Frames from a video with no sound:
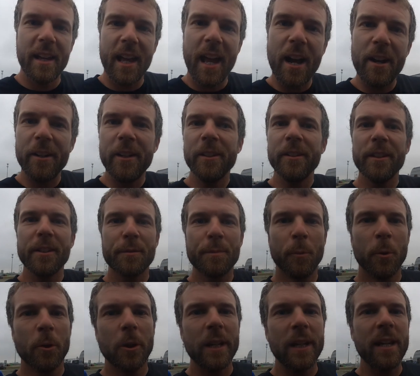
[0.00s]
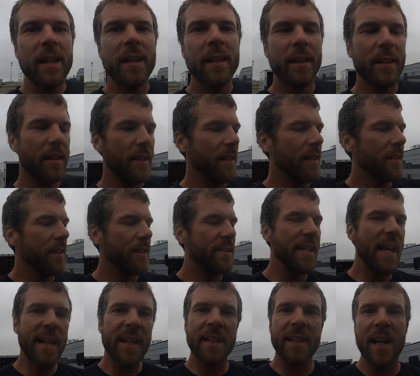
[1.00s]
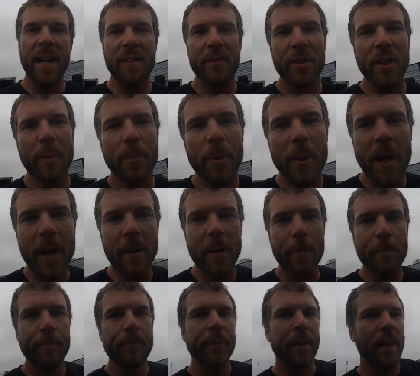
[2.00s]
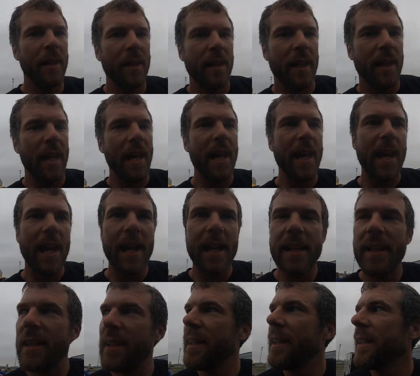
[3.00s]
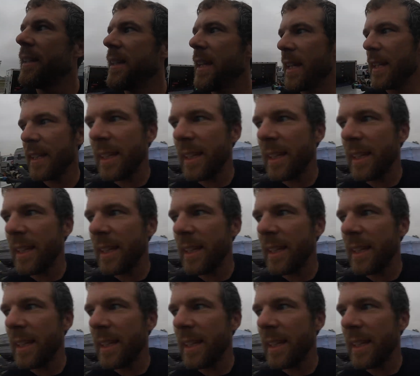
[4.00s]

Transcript: Out here this morning, the second day of a doubleheader, and yet